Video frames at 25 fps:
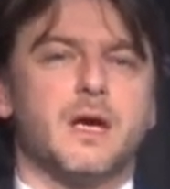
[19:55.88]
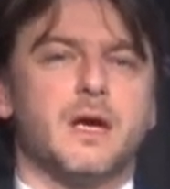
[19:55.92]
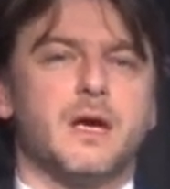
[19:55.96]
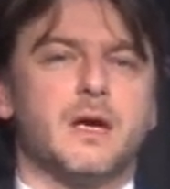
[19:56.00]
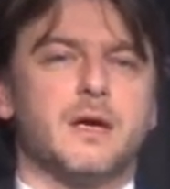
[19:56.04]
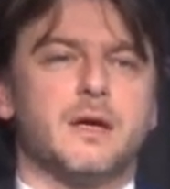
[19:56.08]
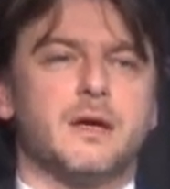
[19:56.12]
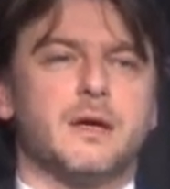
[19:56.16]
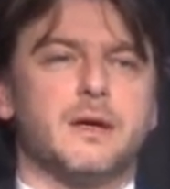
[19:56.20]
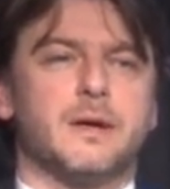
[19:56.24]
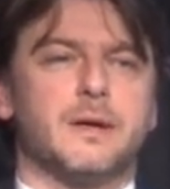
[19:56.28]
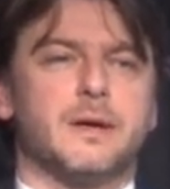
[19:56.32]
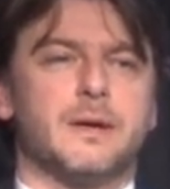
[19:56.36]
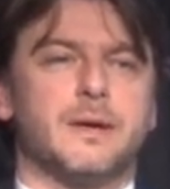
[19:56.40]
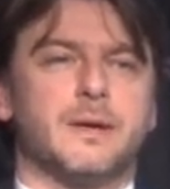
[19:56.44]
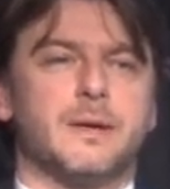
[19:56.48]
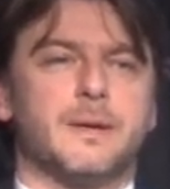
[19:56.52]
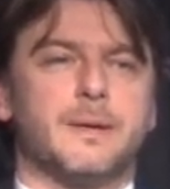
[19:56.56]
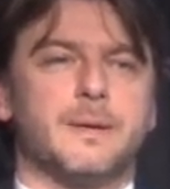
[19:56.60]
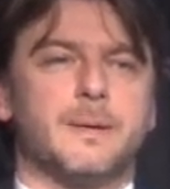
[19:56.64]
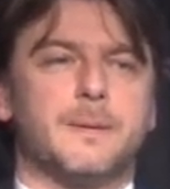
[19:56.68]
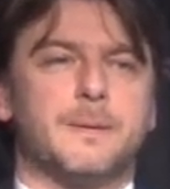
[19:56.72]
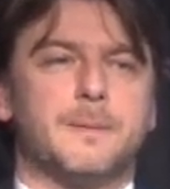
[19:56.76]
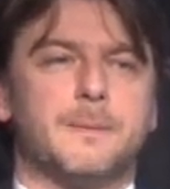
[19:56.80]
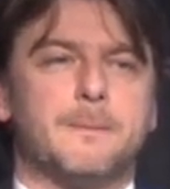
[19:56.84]

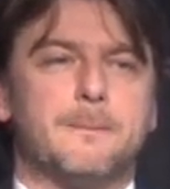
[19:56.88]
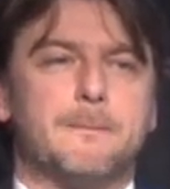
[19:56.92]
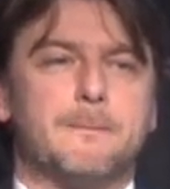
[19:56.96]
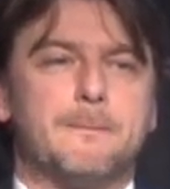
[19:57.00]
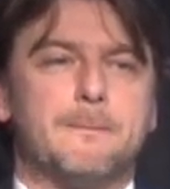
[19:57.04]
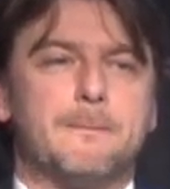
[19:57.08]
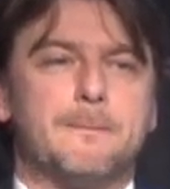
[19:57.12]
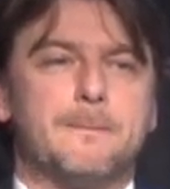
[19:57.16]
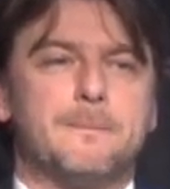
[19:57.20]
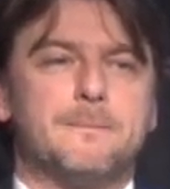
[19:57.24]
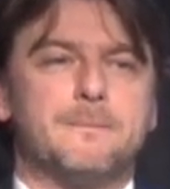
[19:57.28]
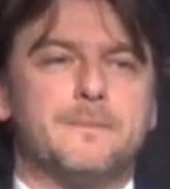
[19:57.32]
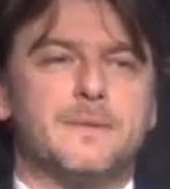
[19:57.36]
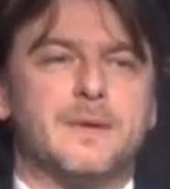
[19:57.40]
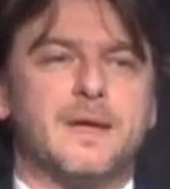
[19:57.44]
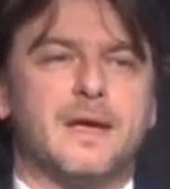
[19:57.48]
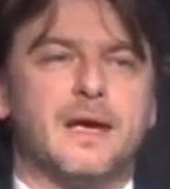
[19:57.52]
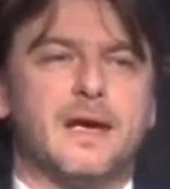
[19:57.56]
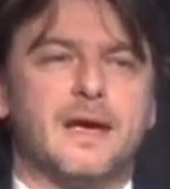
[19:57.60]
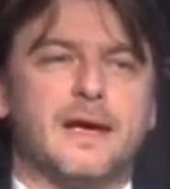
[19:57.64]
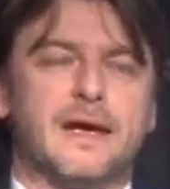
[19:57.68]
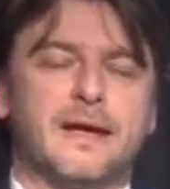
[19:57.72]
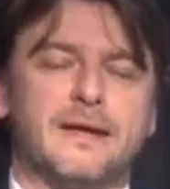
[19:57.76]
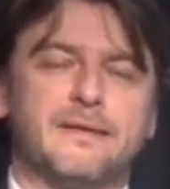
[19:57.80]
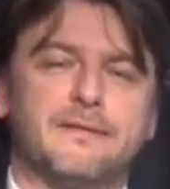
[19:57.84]

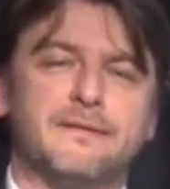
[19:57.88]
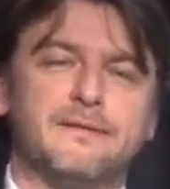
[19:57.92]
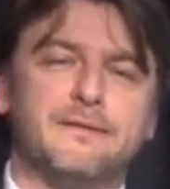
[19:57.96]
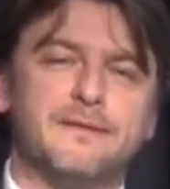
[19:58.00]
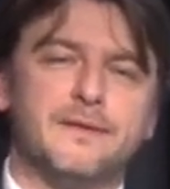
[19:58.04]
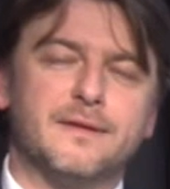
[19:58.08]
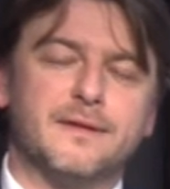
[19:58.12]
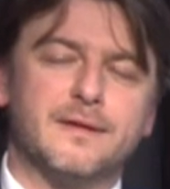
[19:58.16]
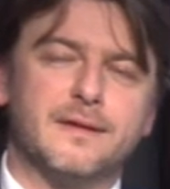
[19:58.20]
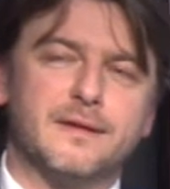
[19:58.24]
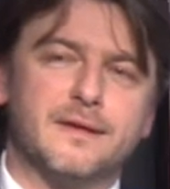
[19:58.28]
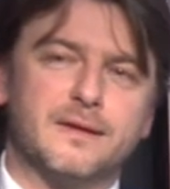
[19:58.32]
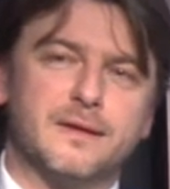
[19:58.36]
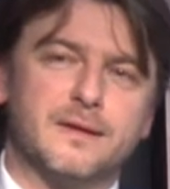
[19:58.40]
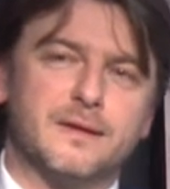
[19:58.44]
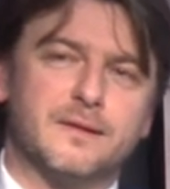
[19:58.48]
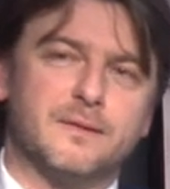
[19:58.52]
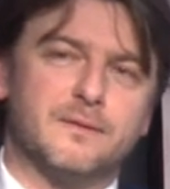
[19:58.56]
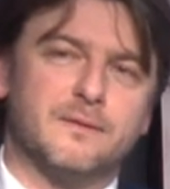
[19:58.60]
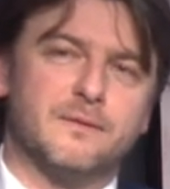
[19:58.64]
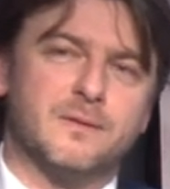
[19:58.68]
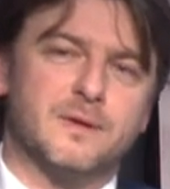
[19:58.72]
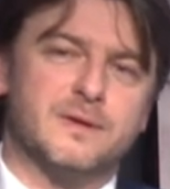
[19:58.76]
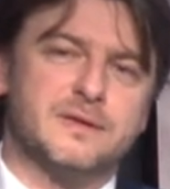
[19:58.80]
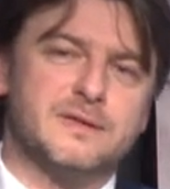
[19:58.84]
And
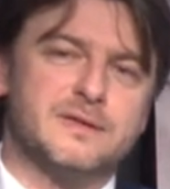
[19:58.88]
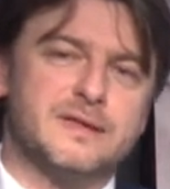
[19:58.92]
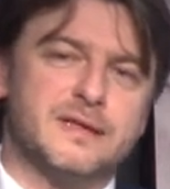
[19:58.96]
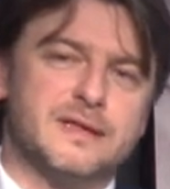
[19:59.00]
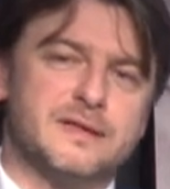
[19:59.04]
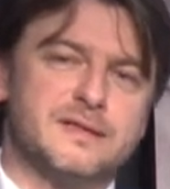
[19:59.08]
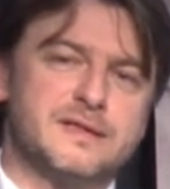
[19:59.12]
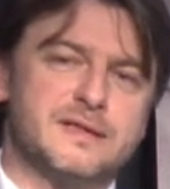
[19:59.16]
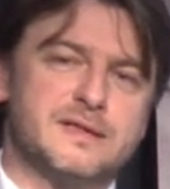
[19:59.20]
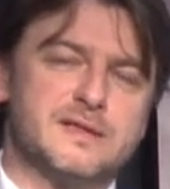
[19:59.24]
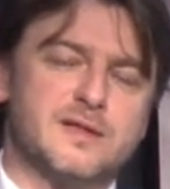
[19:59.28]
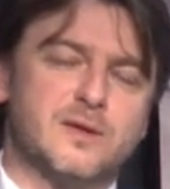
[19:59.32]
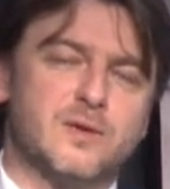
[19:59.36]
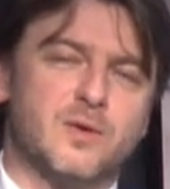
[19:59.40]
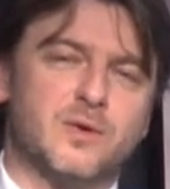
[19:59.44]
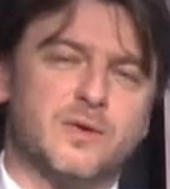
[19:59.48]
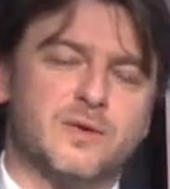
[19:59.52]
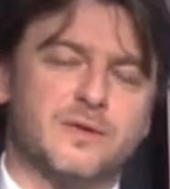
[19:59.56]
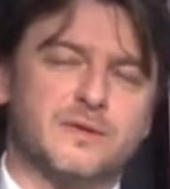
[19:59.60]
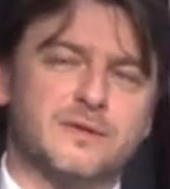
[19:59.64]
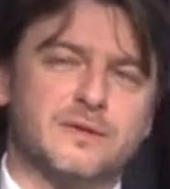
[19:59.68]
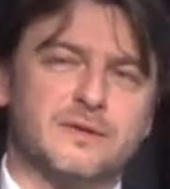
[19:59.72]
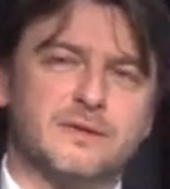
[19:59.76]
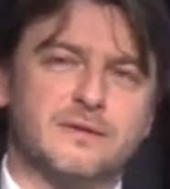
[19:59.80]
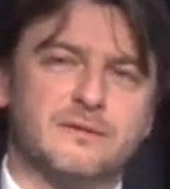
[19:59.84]
with this
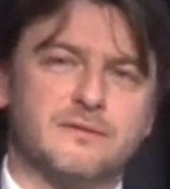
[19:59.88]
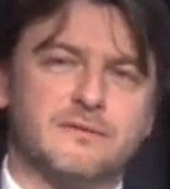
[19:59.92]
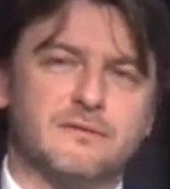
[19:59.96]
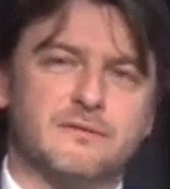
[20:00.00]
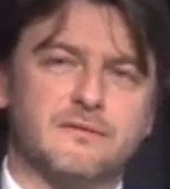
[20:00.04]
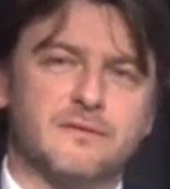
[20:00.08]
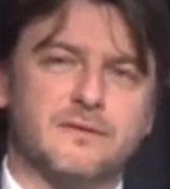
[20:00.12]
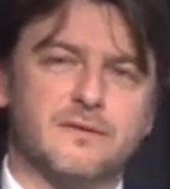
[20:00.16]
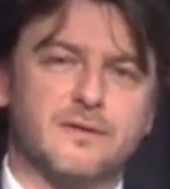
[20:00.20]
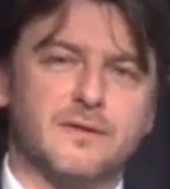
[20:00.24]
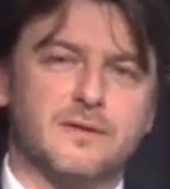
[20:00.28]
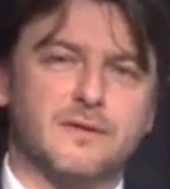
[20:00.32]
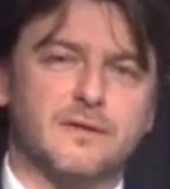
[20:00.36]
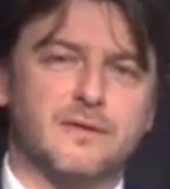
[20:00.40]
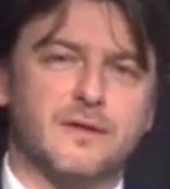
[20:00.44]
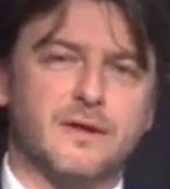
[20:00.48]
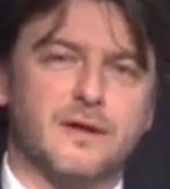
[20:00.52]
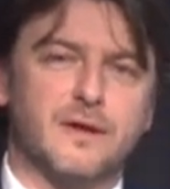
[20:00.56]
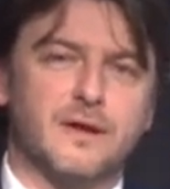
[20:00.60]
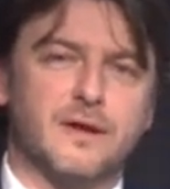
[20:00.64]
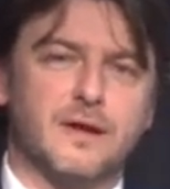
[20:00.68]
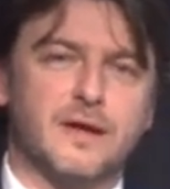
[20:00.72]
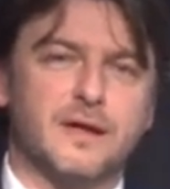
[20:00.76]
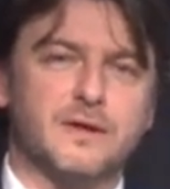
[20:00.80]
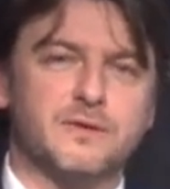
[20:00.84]
slogan,
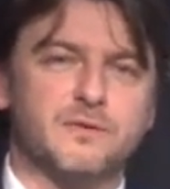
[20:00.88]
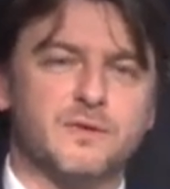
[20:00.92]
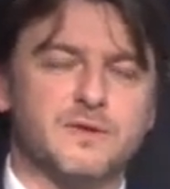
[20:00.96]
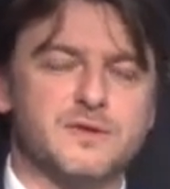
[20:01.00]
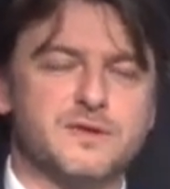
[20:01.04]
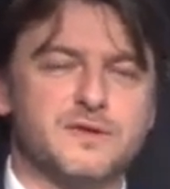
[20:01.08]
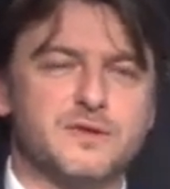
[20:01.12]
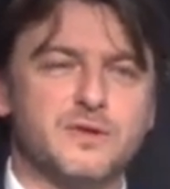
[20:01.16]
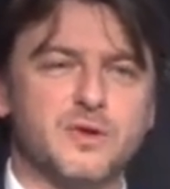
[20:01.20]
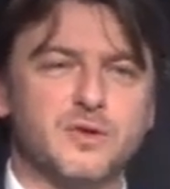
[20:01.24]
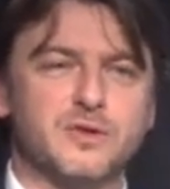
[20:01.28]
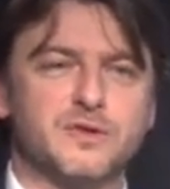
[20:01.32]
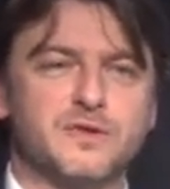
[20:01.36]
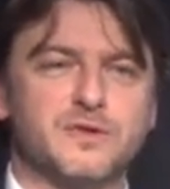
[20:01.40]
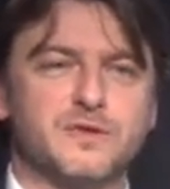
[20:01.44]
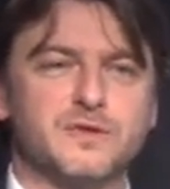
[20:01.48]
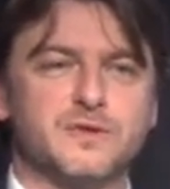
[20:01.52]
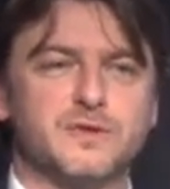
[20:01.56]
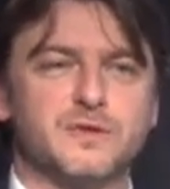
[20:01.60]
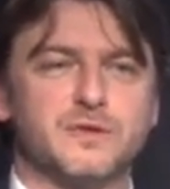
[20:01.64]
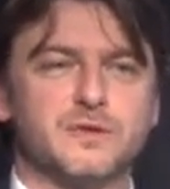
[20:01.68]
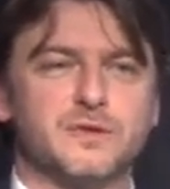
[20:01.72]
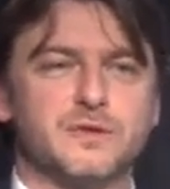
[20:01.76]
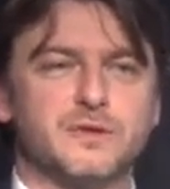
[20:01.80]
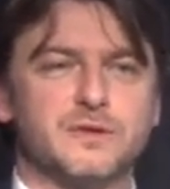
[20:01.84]
it was
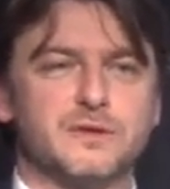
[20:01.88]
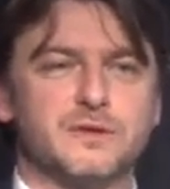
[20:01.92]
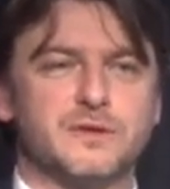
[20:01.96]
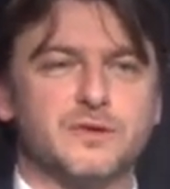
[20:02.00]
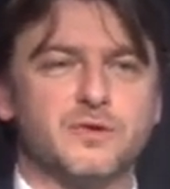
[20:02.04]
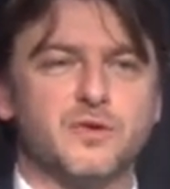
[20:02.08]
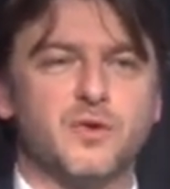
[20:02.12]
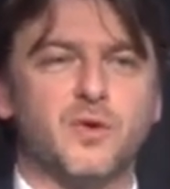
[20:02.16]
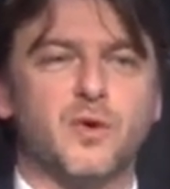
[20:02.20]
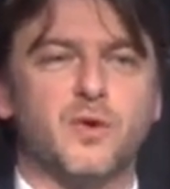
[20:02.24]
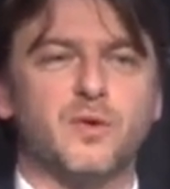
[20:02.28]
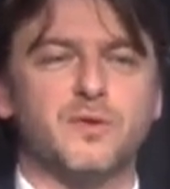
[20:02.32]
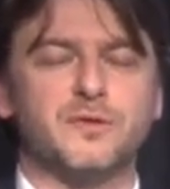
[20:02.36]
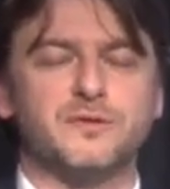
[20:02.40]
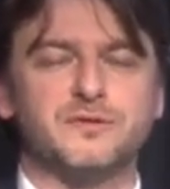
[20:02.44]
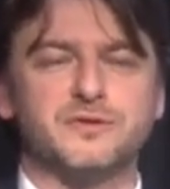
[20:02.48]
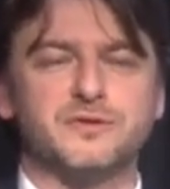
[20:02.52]
not the whole